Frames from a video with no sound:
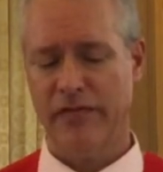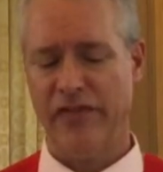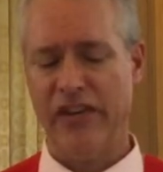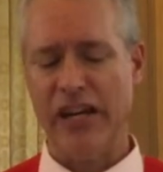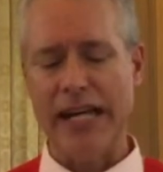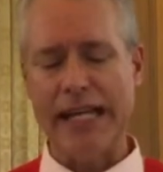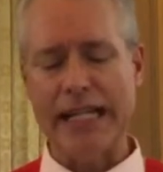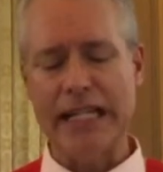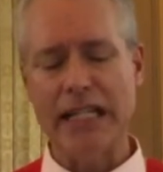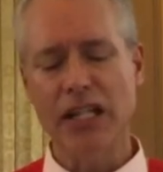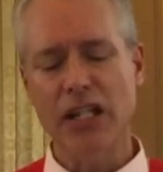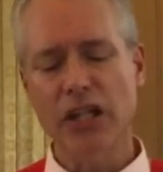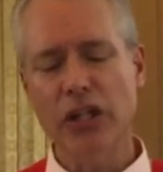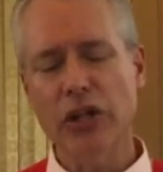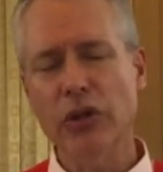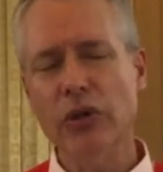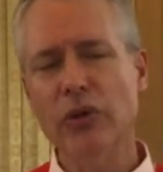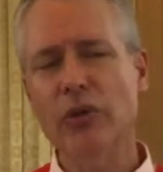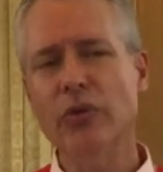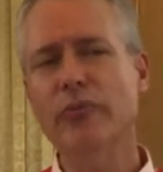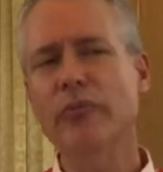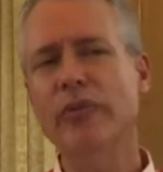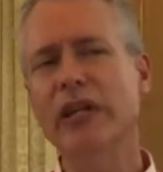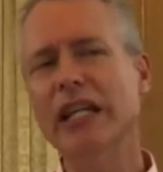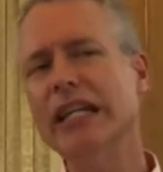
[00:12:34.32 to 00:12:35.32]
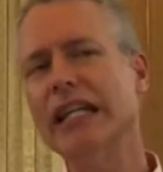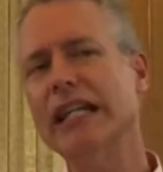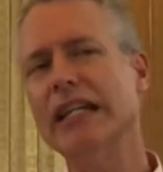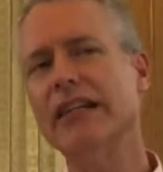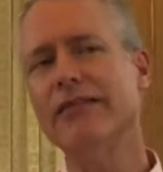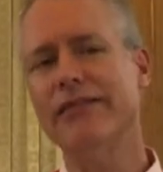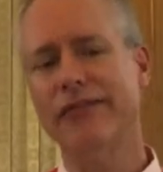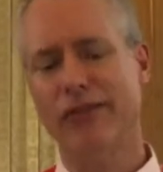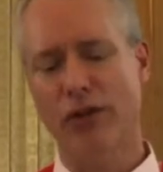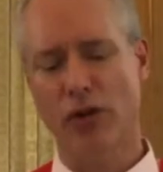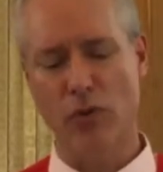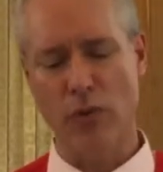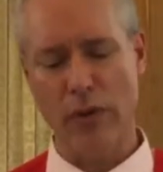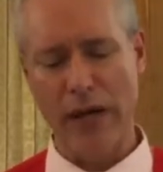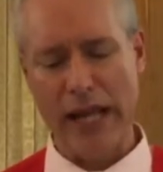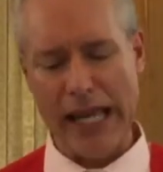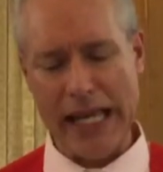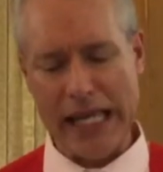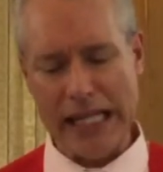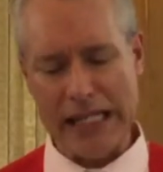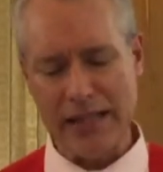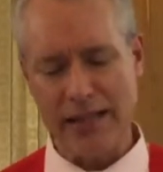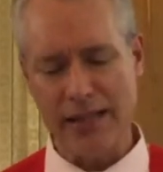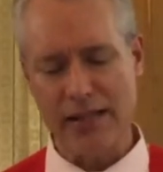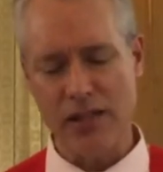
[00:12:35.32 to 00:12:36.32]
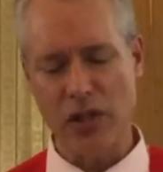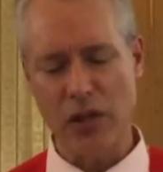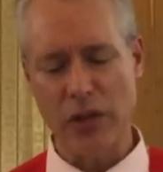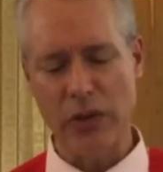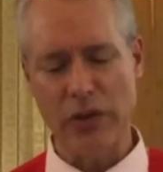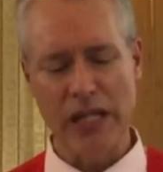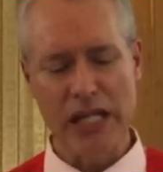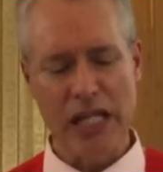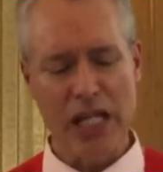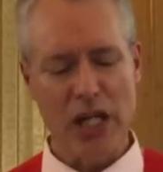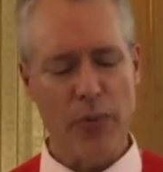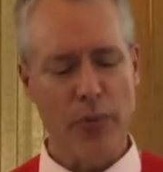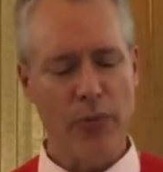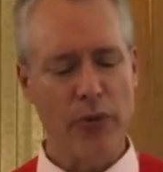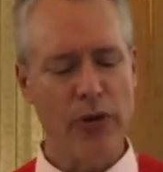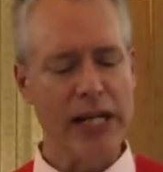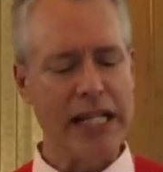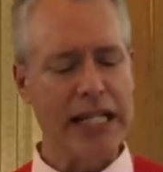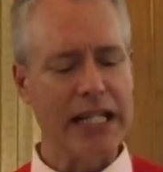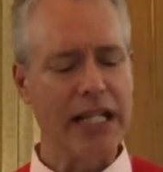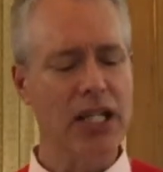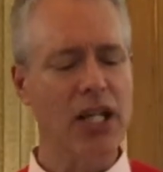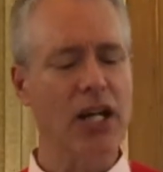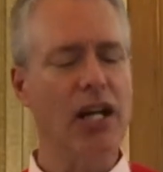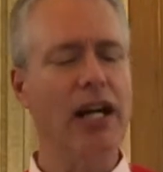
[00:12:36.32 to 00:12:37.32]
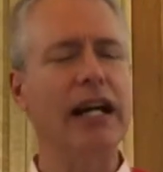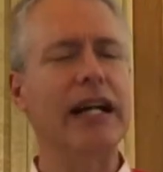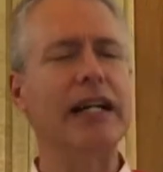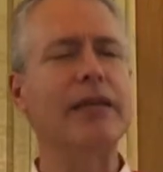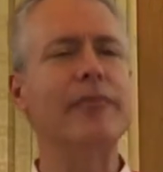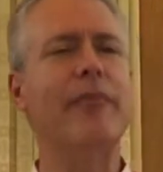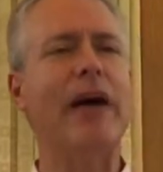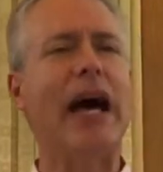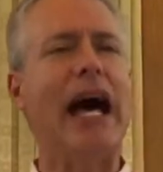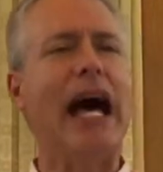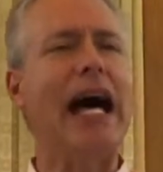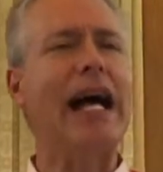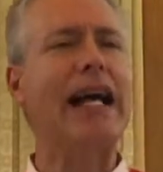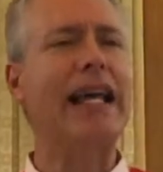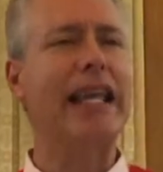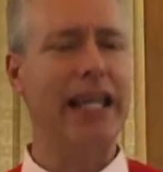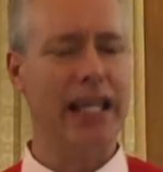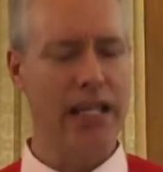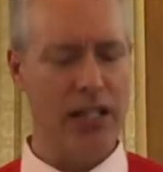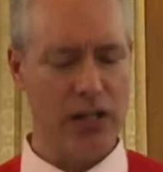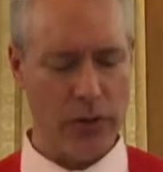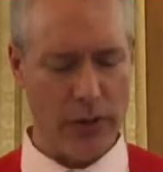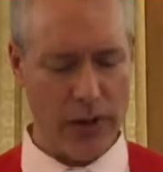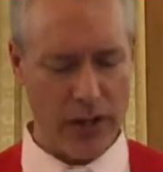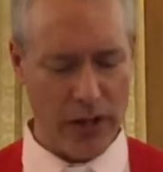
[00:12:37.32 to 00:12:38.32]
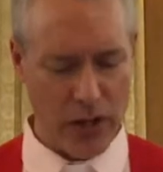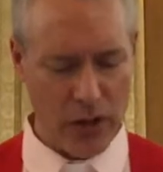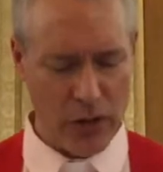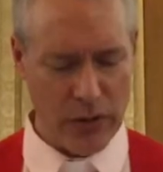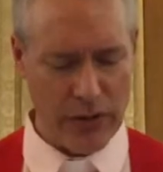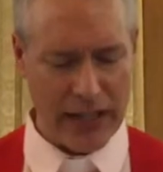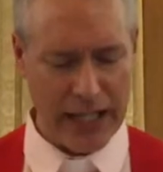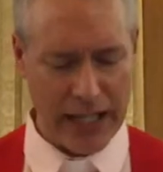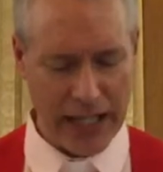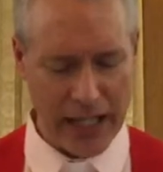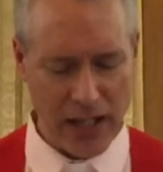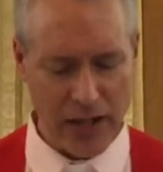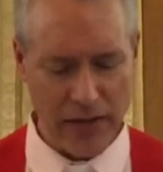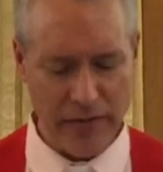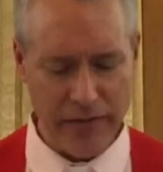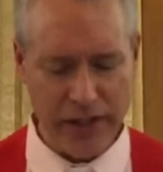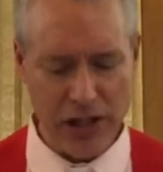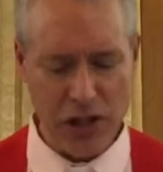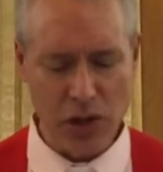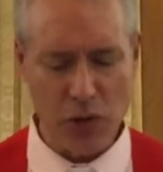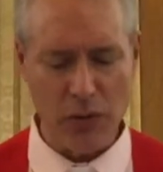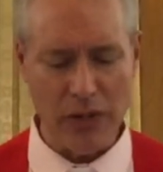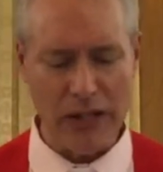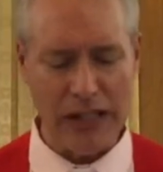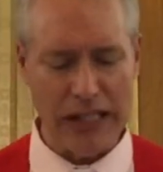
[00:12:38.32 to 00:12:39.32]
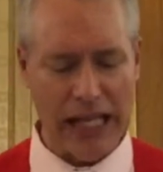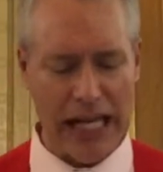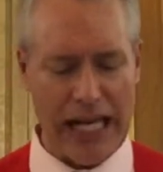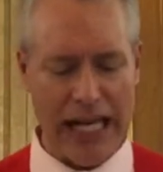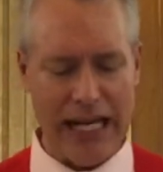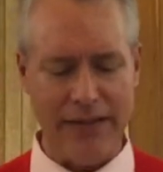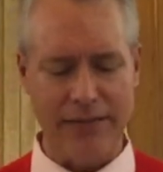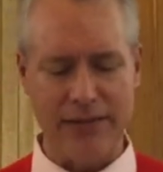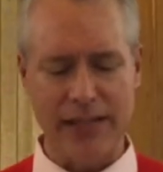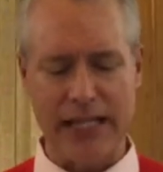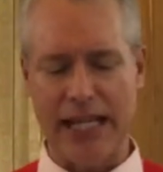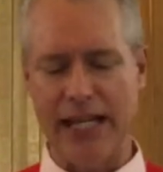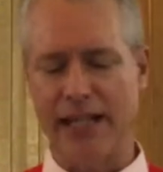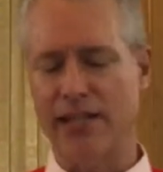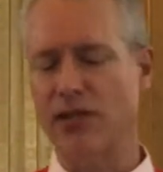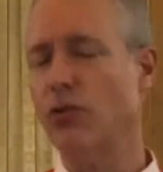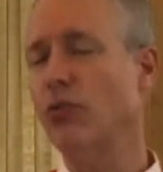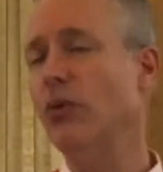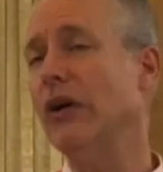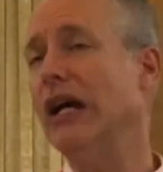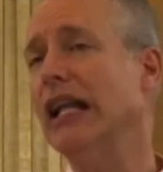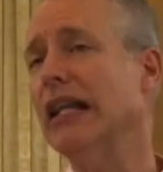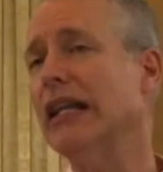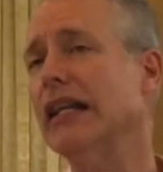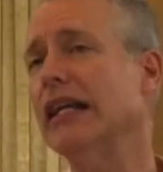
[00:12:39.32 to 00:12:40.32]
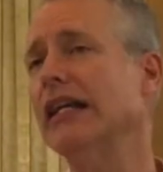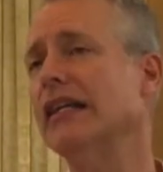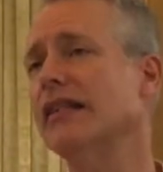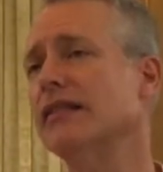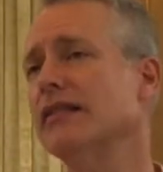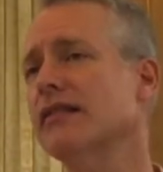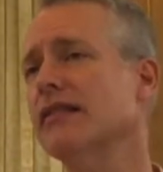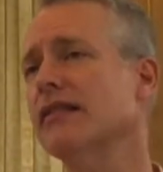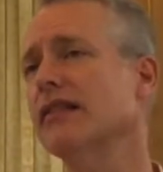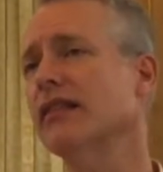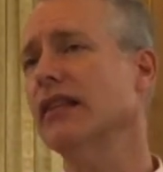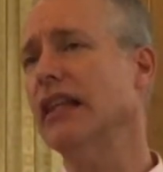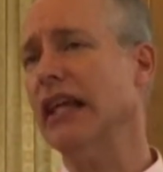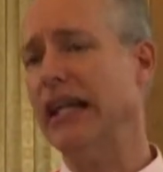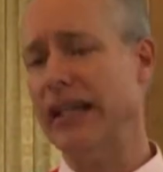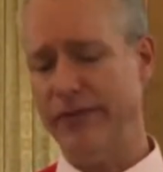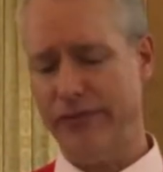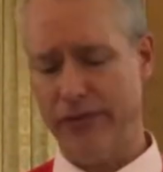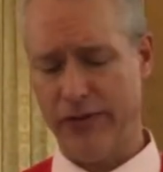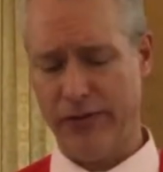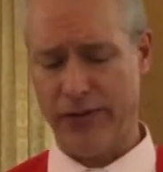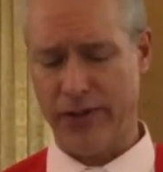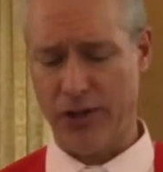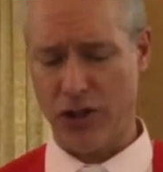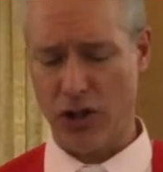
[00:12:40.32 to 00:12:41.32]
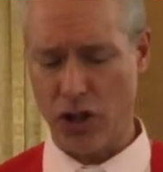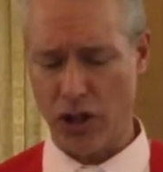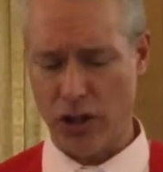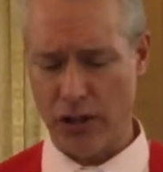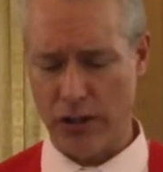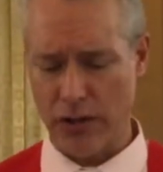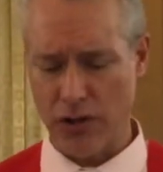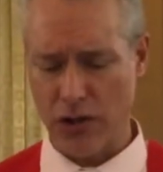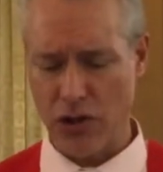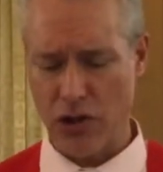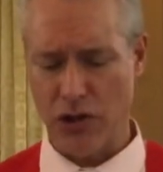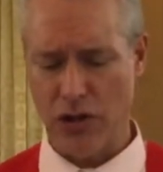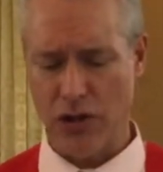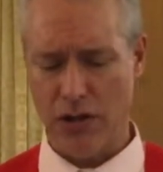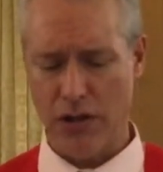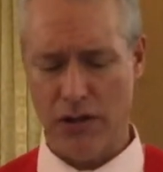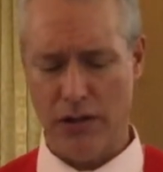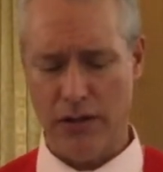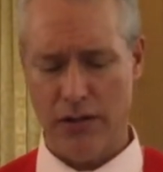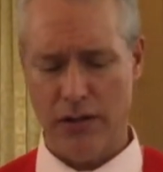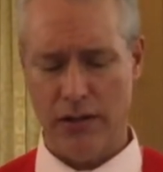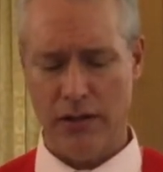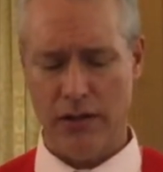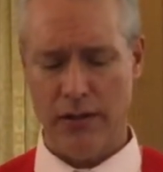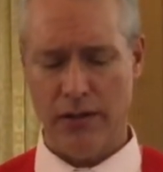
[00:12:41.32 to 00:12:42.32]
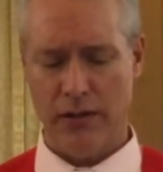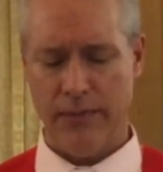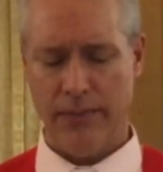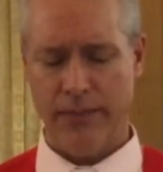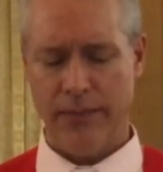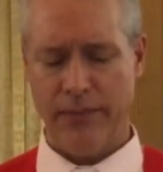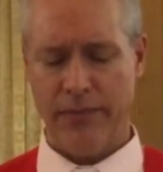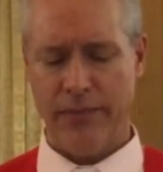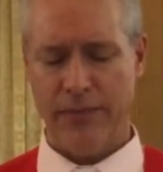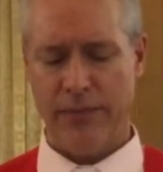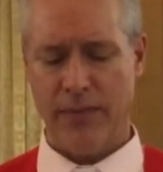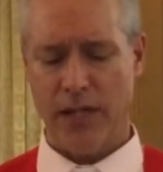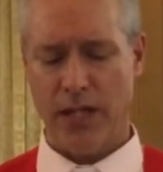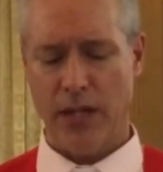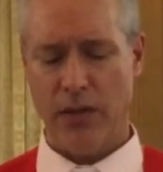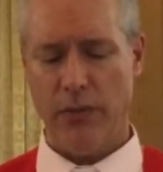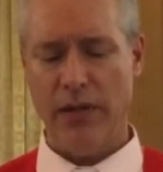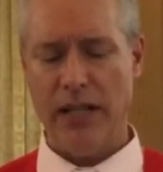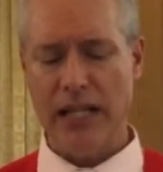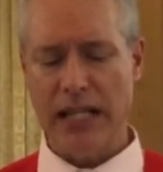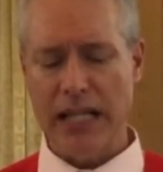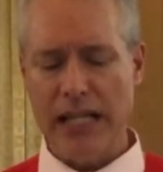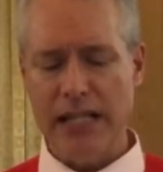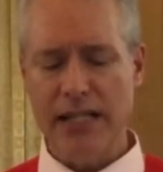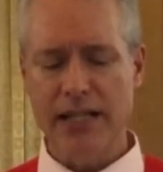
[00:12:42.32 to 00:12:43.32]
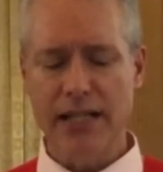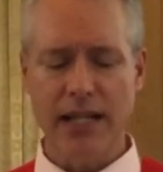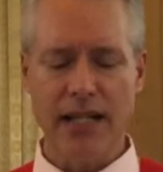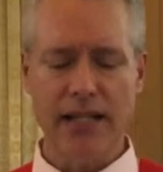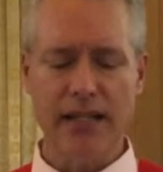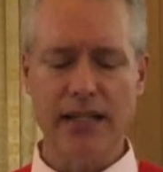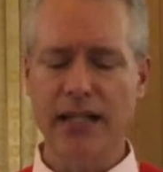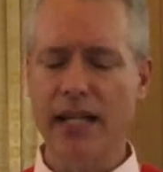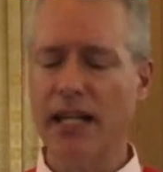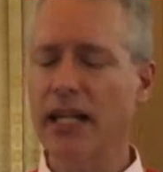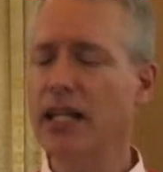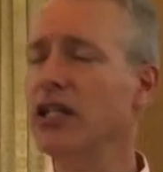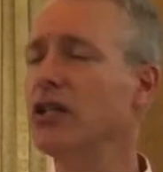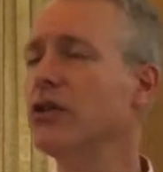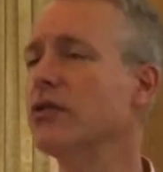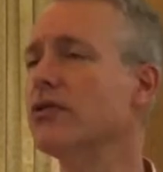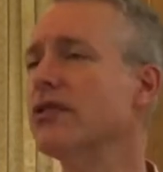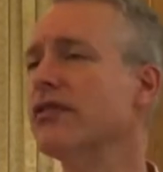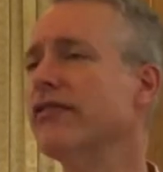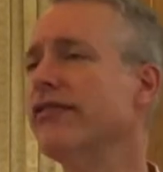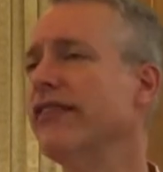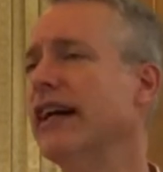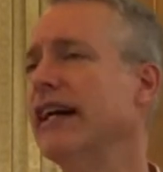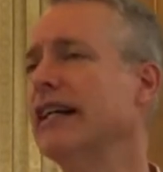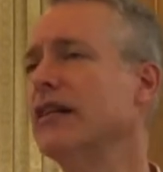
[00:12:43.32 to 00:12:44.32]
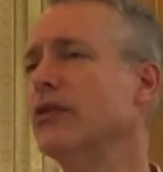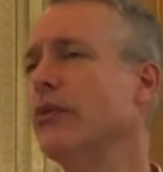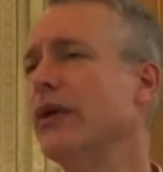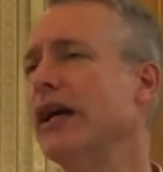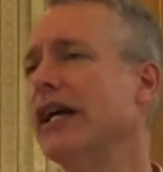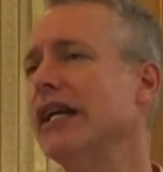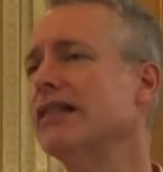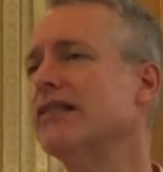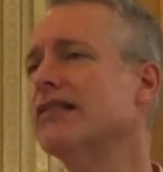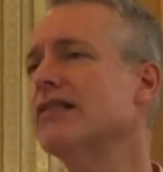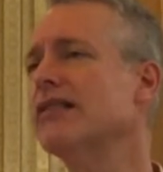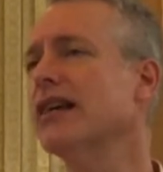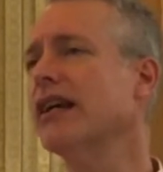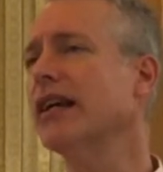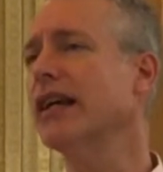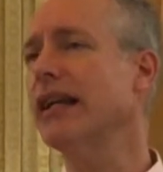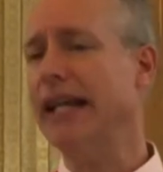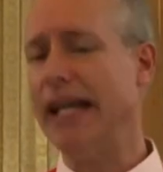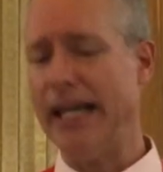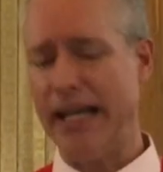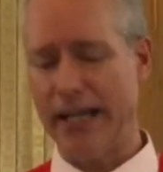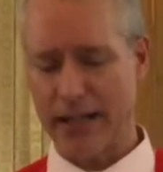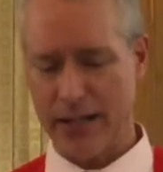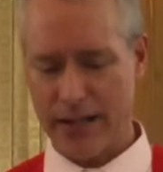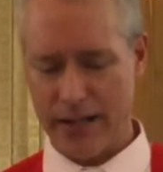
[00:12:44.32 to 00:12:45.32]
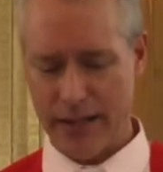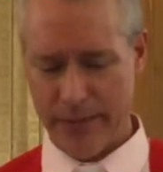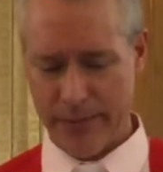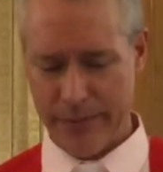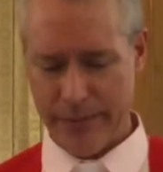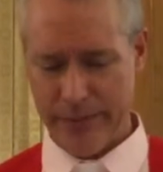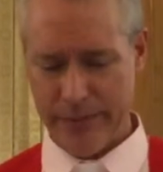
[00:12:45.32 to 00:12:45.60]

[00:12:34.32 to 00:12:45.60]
find new, meaningful ways to bring God back into our own individual lives as well as the life of the church we need to continue to find ways to connect.